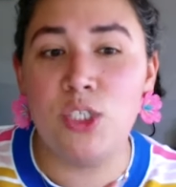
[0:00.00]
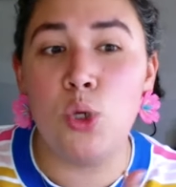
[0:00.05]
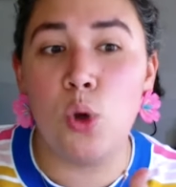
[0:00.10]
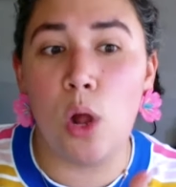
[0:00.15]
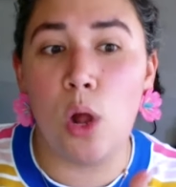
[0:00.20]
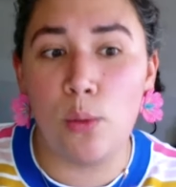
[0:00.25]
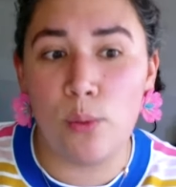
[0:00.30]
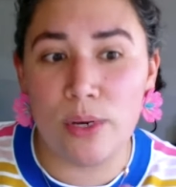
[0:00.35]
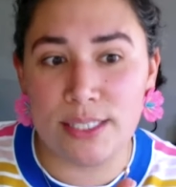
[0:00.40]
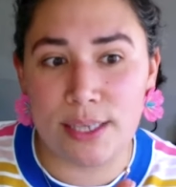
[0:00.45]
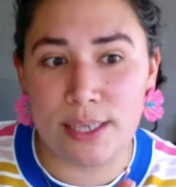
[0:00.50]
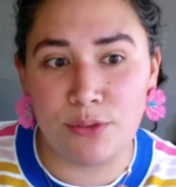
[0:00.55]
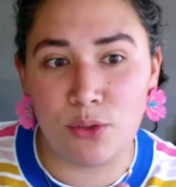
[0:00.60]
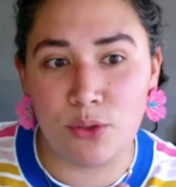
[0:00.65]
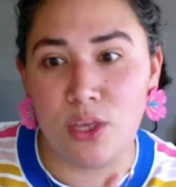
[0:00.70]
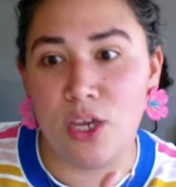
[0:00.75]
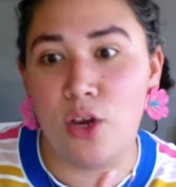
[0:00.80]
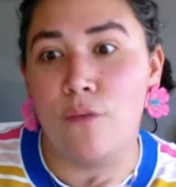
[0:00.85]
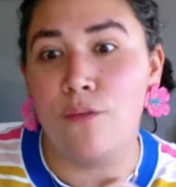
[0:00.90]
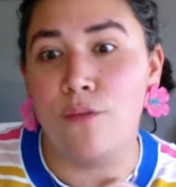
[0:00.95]
you always have to
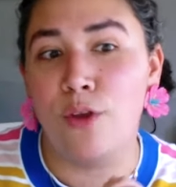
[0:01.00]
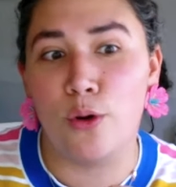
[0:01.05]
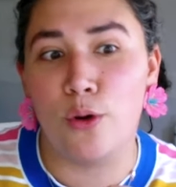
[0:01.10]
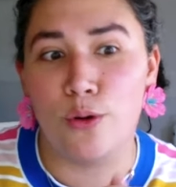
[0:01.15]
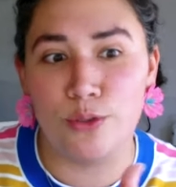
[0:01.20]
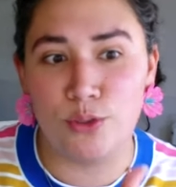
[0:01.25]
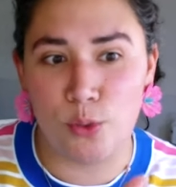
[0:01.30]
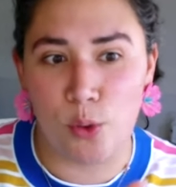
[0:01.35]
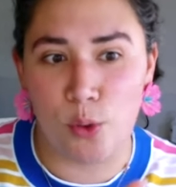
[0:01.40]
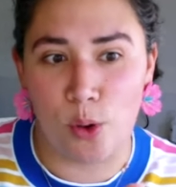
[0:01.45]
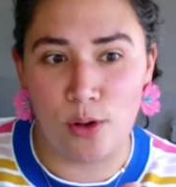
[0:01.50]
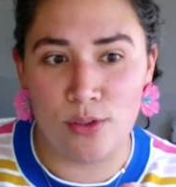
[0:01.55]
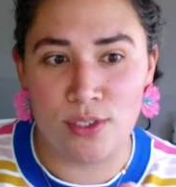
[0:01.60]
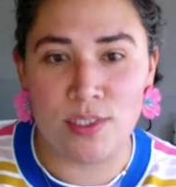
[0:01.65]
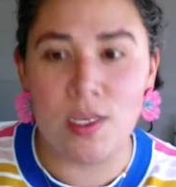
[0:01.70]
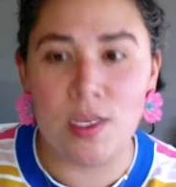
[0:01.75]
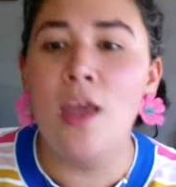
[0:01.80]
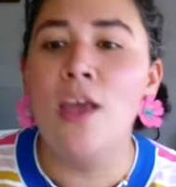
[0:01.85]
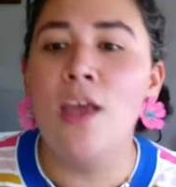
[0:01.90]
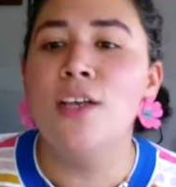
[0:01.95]
think of your controls.